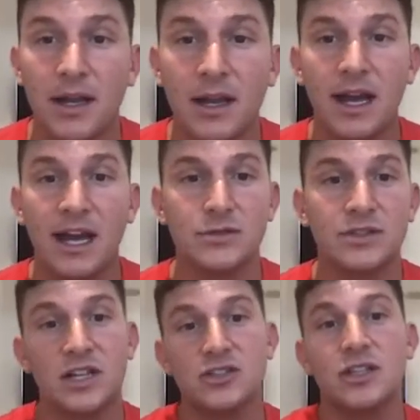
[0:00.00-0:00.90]
as we
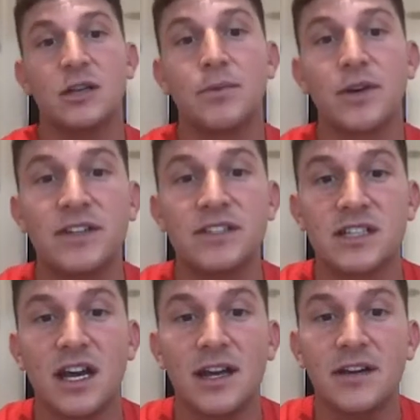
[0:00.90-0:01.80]
touched in the previous
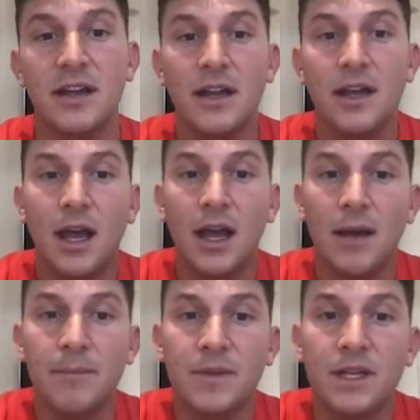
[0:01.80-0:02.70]
slide,
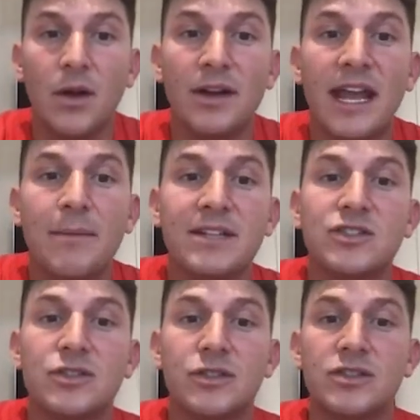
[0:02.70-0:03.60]
enabling
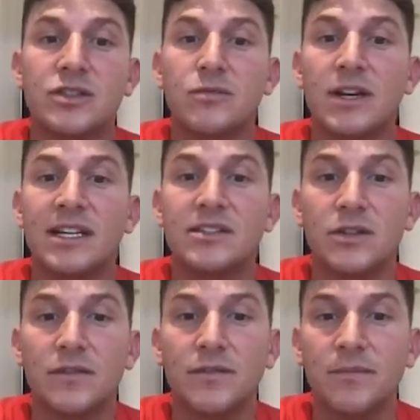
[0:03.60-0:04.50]
students to really sort of